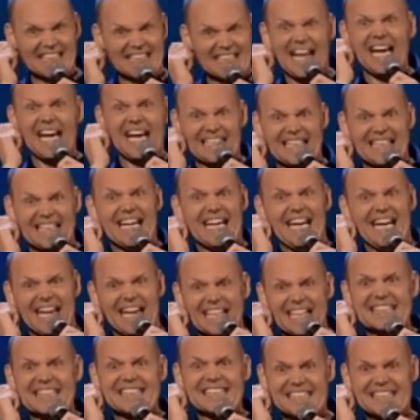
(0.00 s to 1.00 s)
like
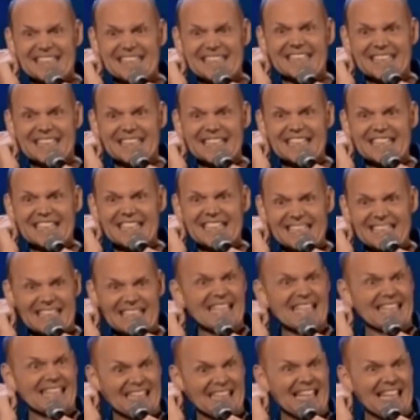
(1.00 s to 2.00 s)
these? Do
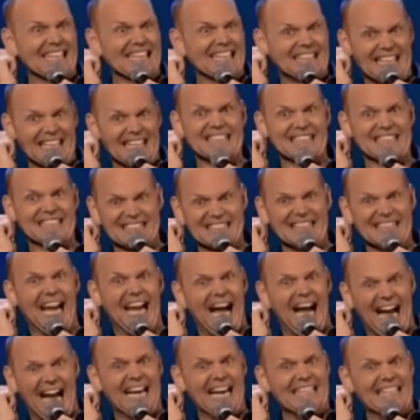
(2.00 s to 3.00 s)
you think these are
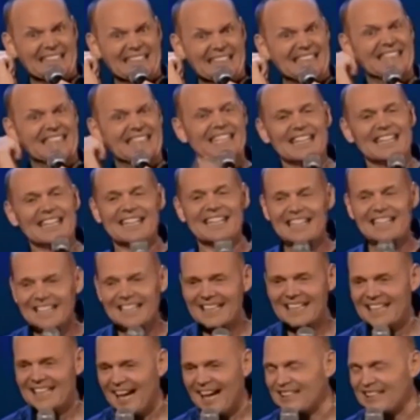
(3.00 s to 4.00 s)
nice?
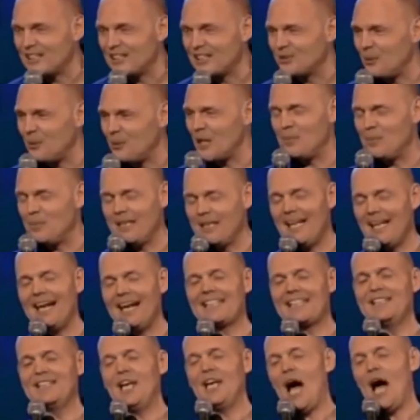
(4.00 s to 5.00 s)
I just want to be like,
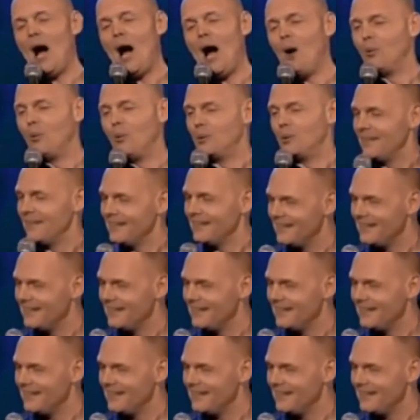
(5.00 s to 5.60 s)
no. If